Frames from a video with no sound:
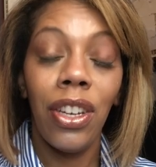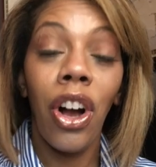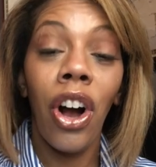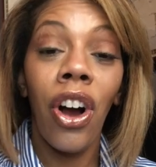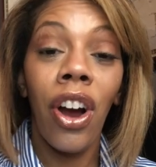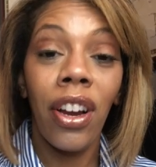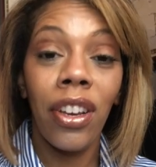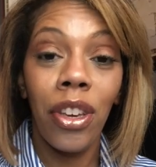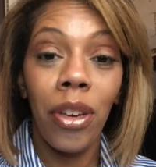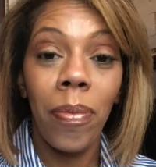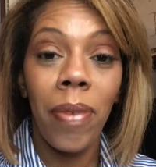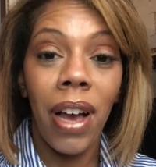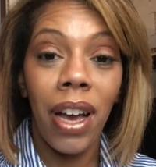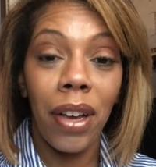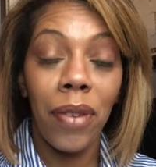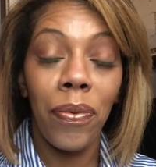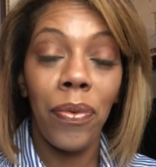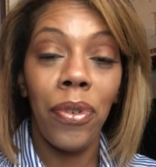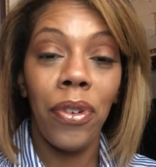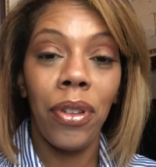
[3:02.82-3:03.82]
argue
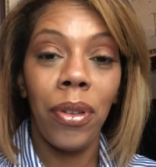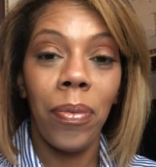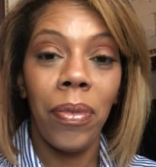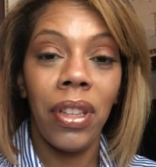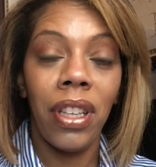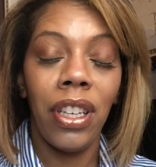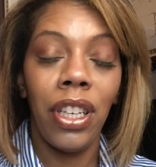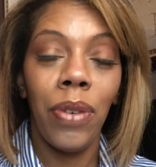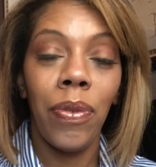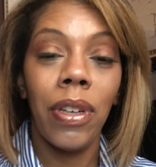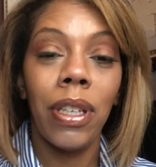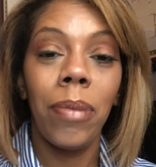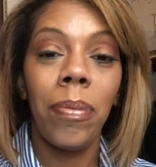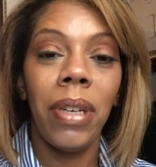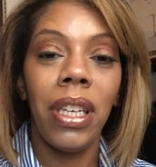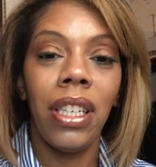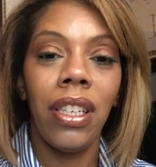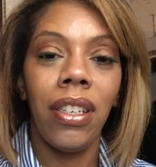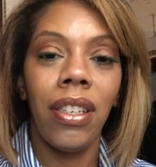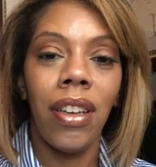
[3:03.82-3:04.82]
back and forth with the
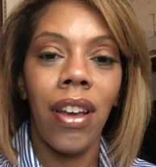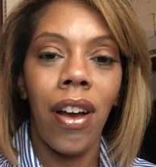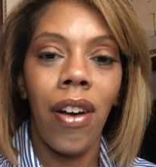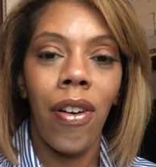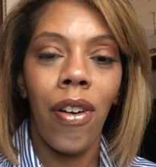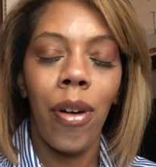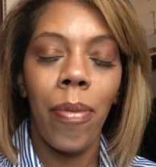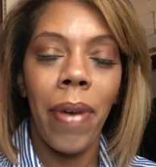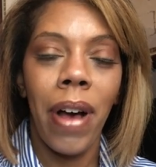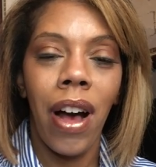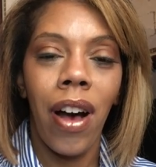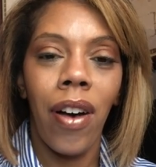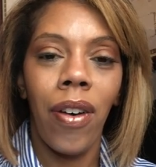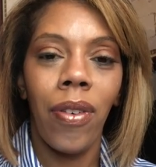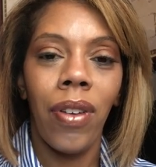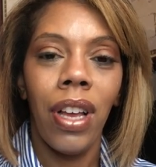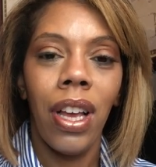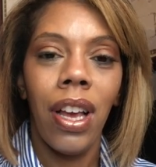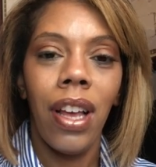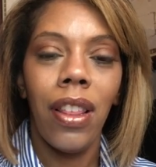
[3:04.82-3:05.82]
USPTO
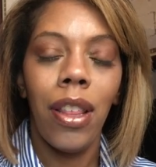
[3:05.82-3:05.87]
about